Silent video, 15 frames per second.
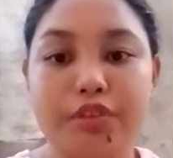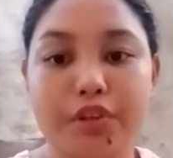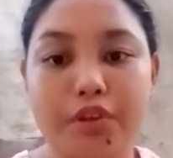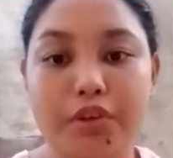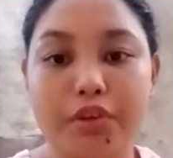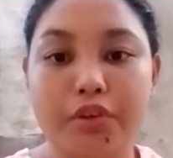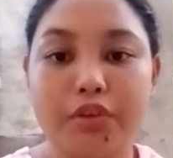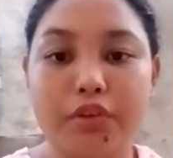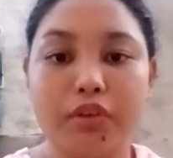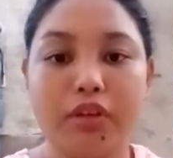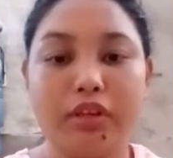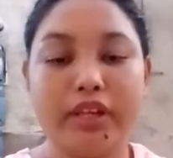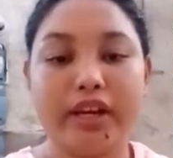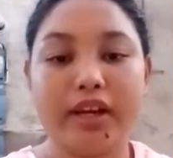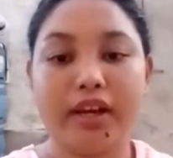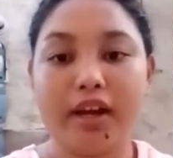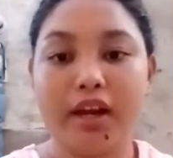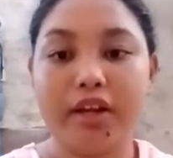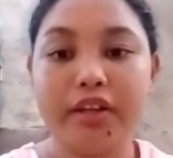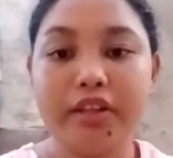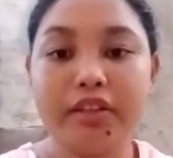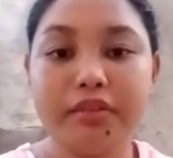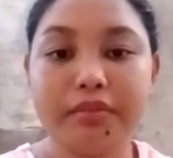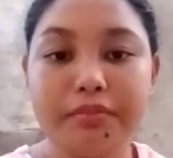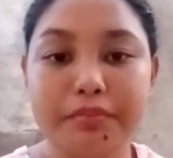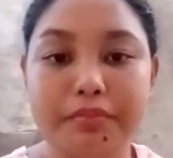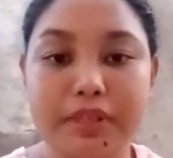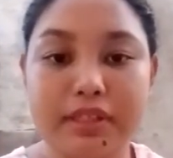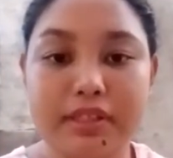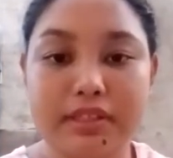So, the current
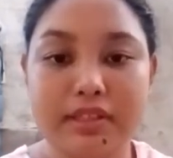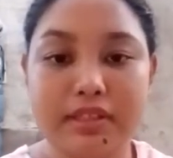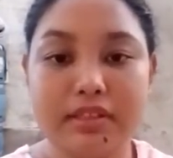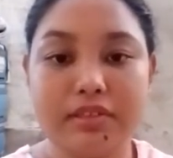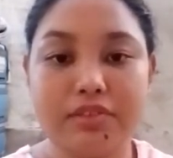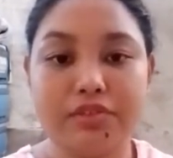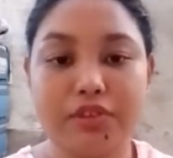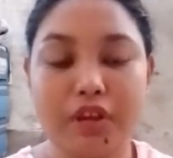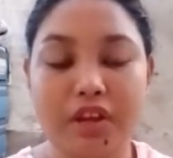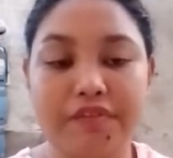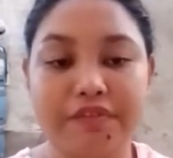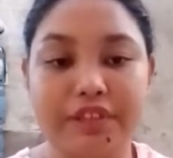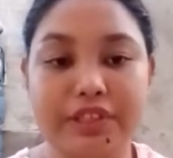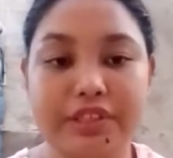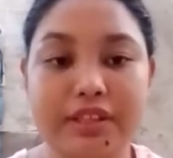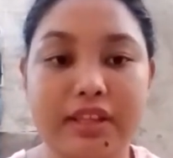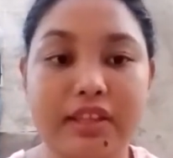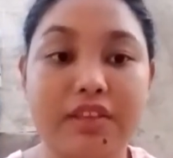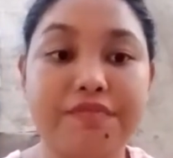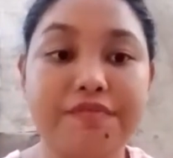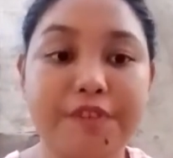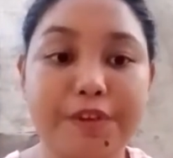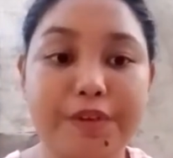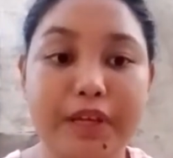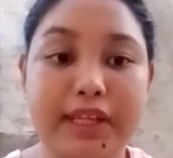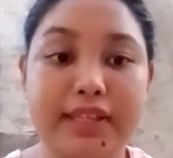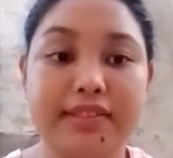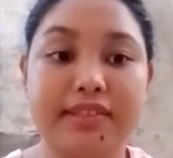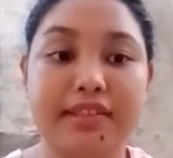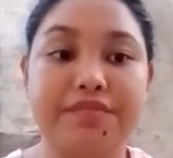business drivers that
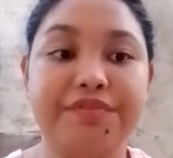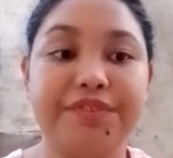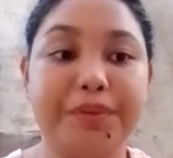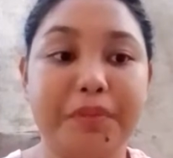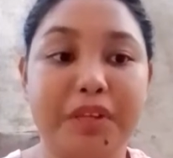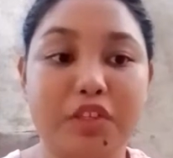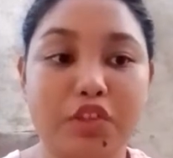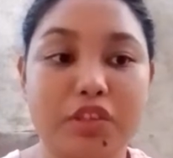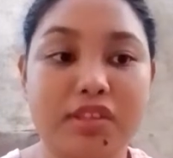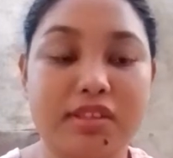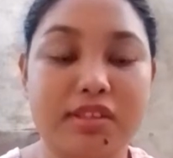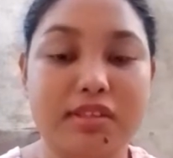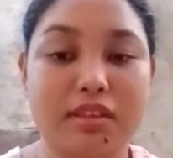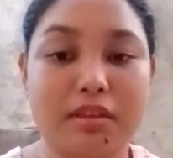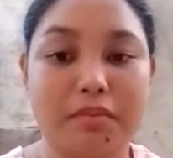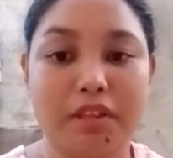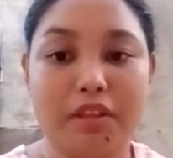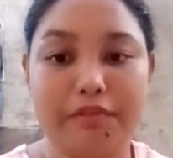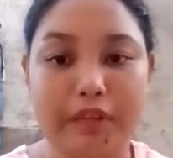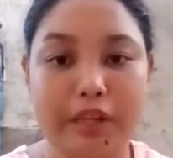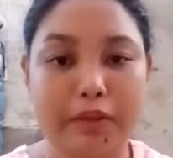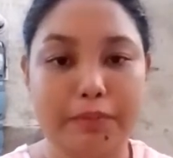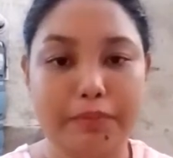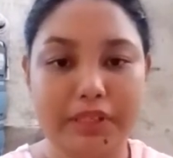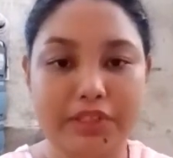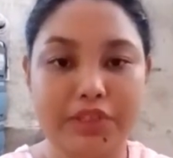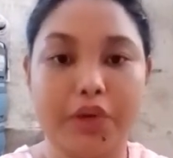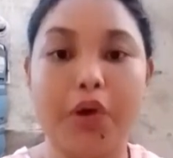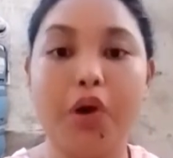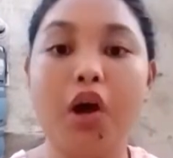influence information system
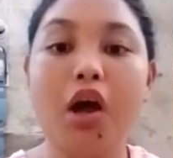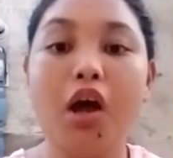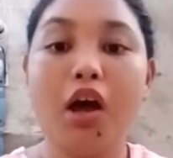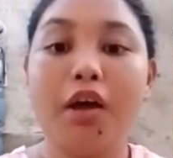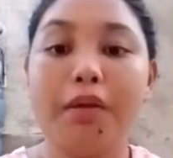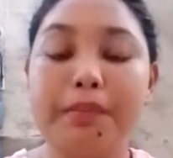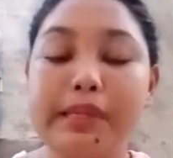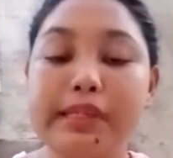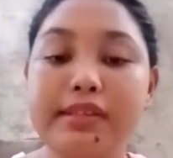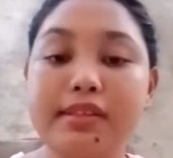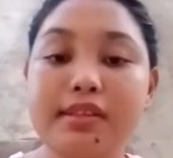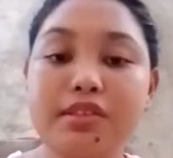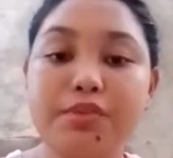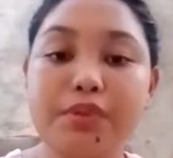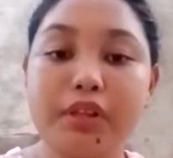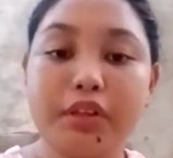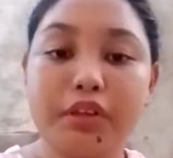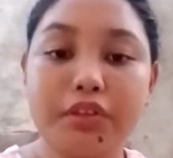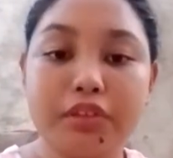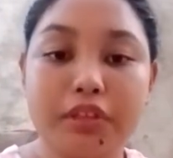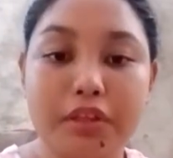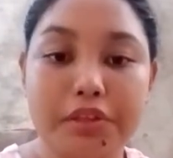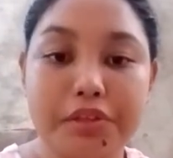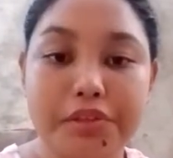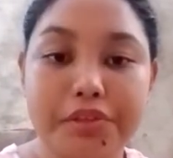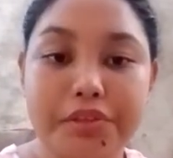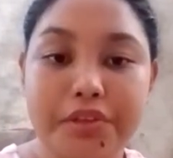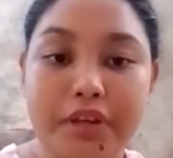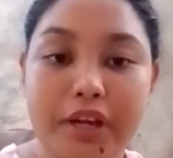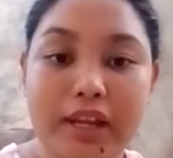developments. Business will continue
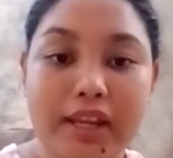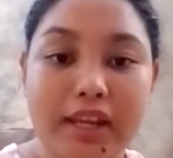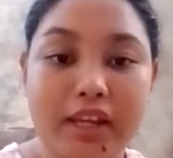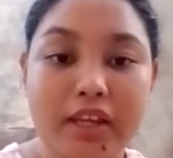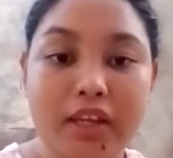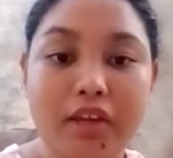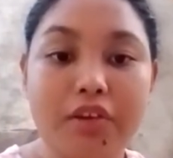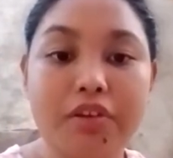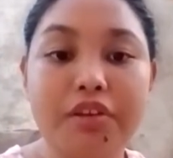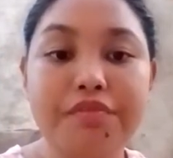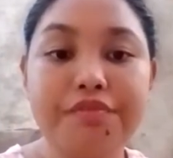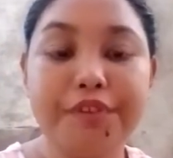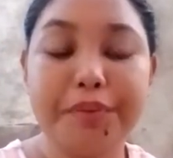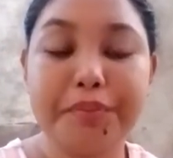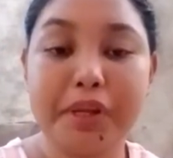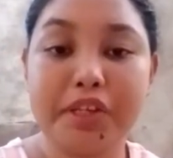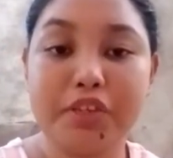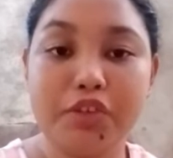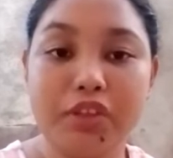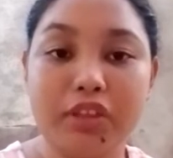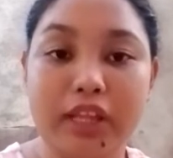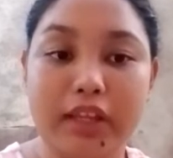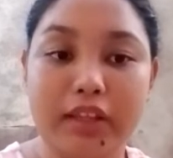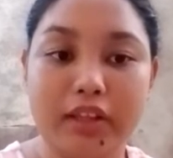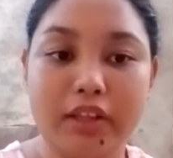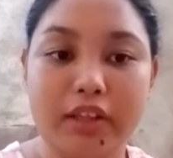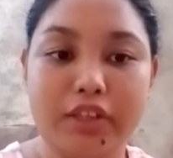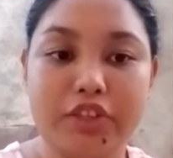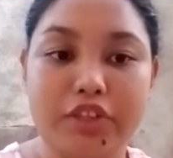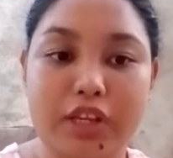to rely on information
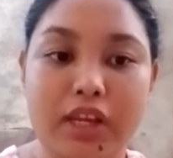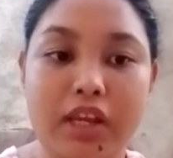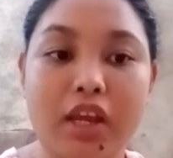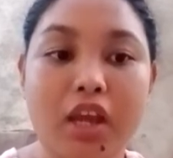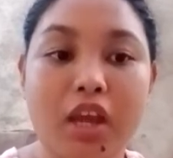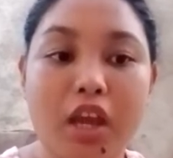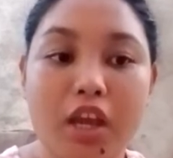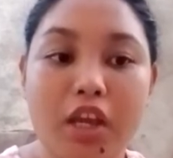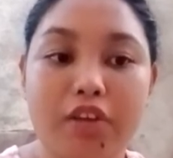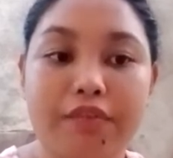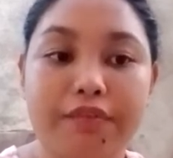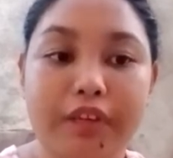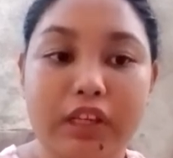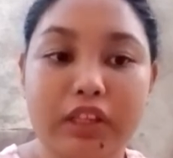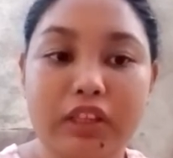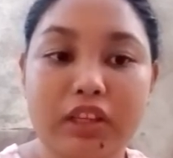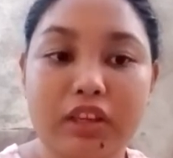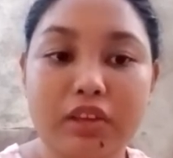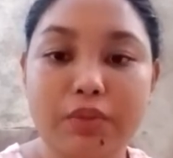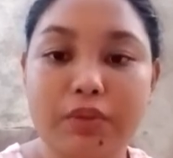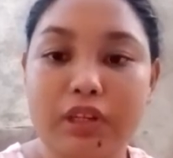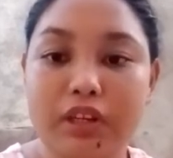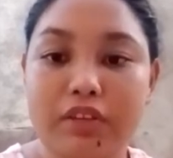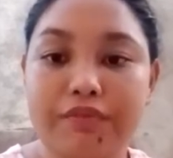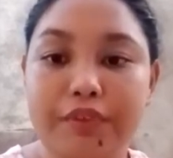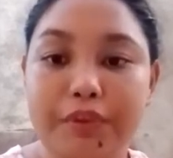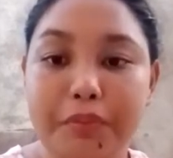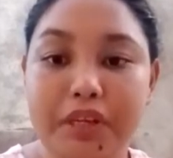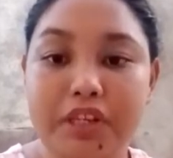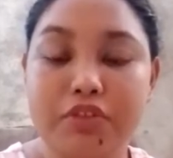technology, innovating with
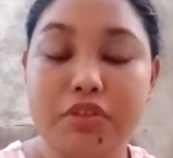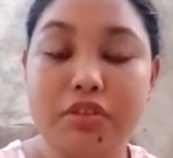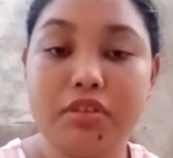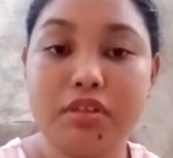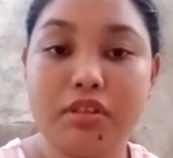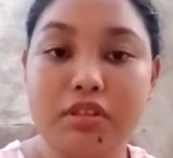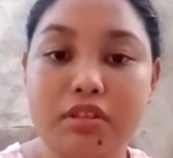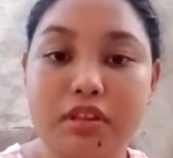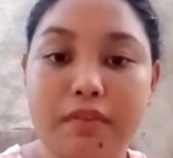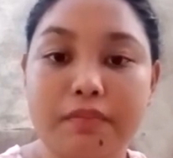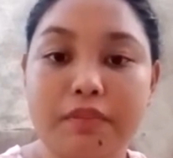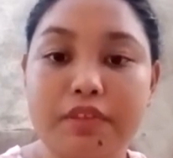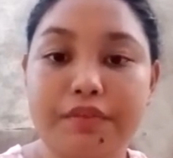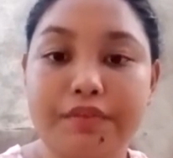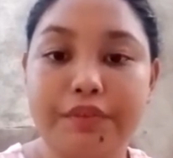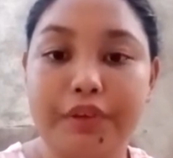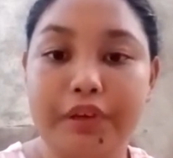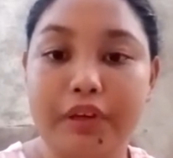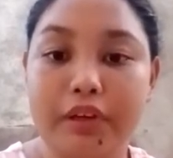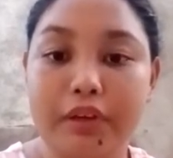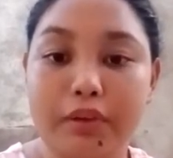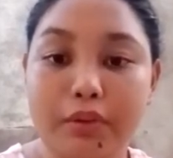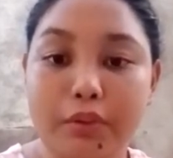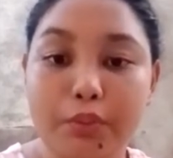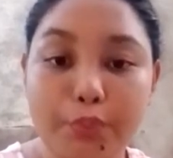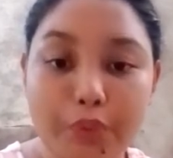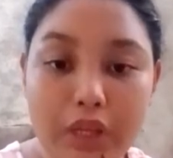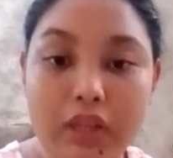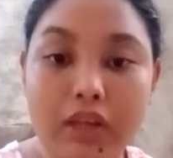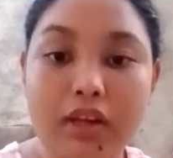information systems
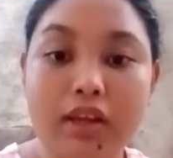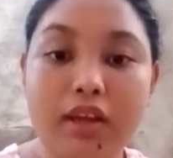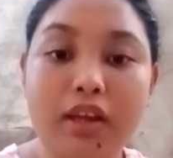with